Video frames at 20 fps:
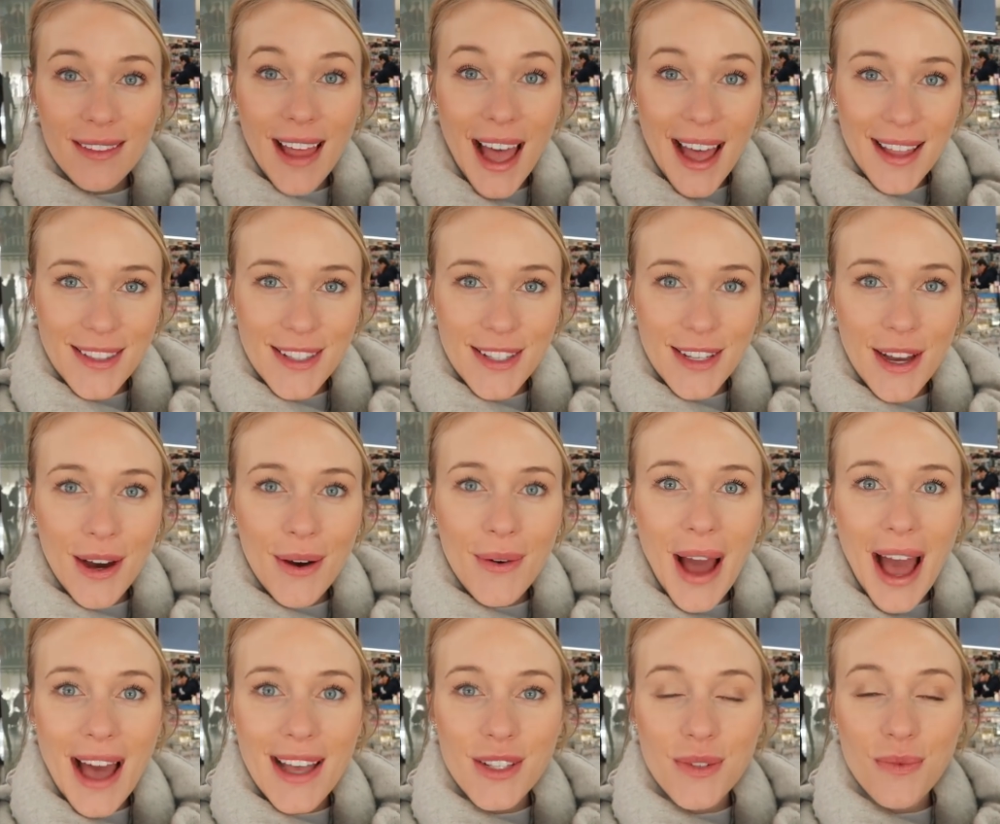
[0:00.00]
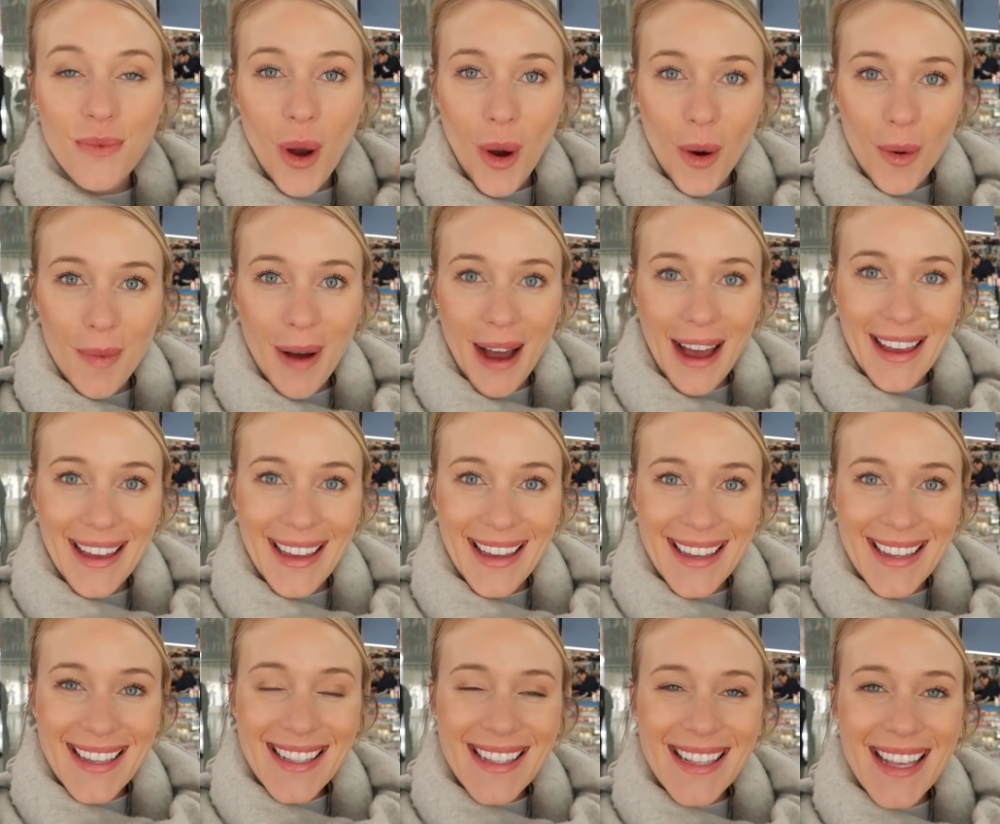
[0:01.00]
Lazio, as Roma
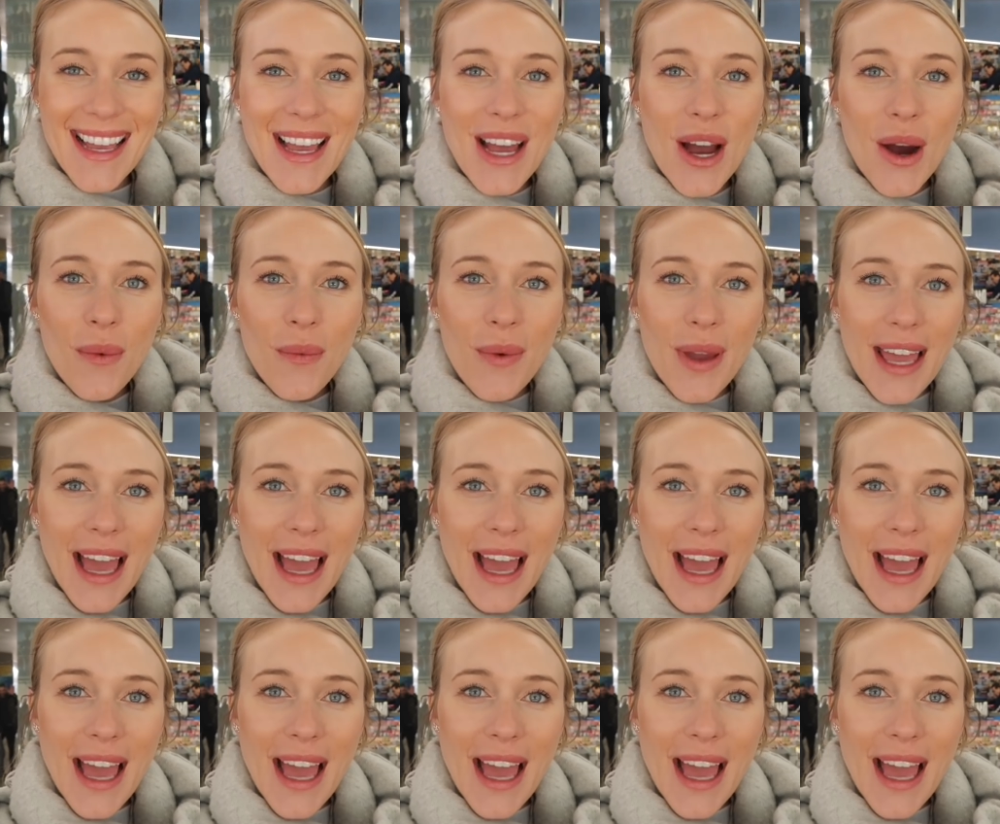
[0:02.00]
is,